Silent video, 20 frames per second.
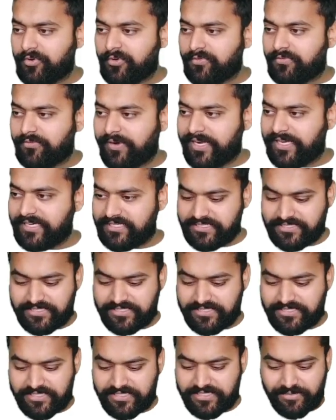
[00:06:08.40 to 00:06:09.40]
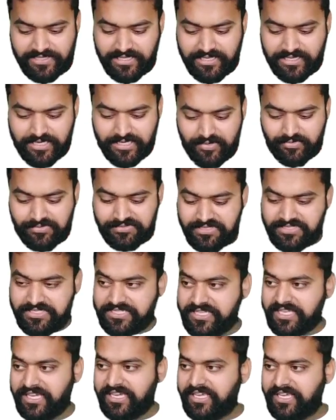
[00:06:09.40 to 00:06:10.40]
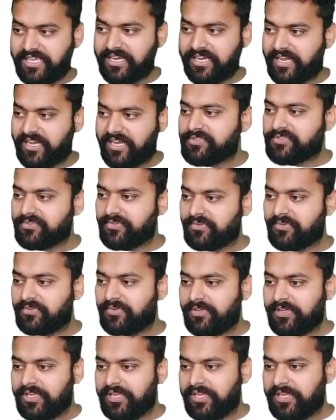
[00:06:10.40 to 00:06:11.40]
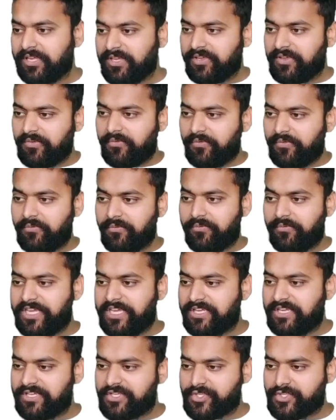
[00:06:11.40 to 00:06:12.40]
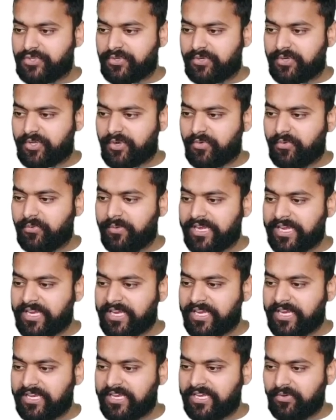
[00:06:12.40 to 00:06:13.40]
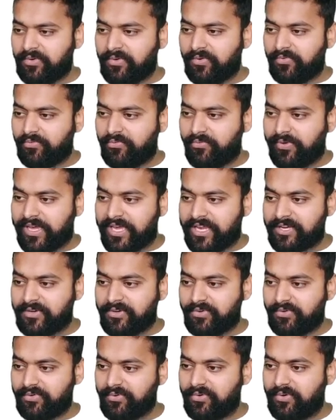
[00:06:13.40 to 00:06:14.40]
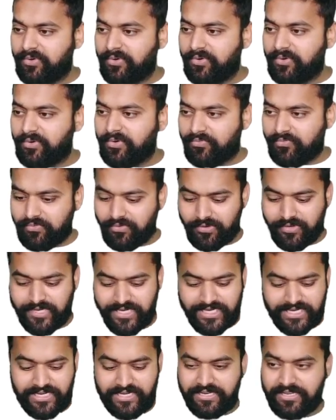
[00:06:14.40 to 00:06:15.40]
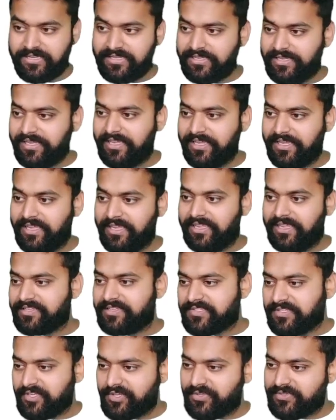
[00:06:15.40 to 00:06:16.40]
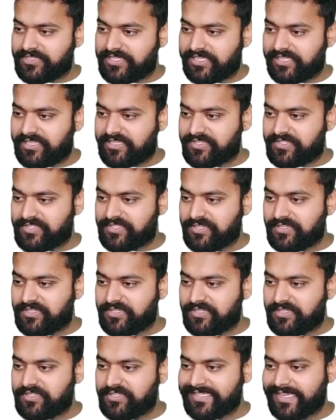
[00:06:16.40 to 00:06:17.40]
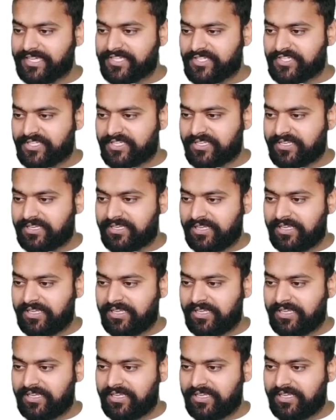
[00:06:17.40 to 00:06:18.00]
to find something around secret so we should quickly know where to look for it in this using the search section